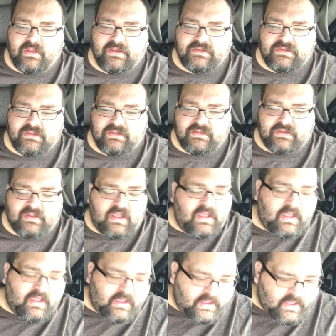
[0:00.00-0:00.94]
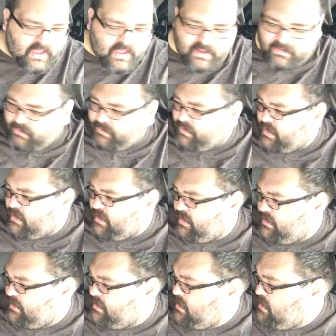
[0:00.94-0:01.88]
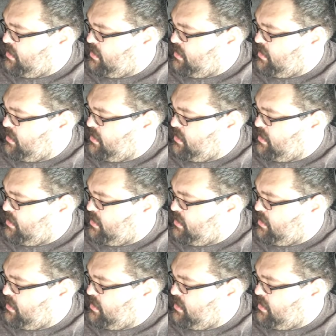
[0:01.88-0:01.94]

this yet, but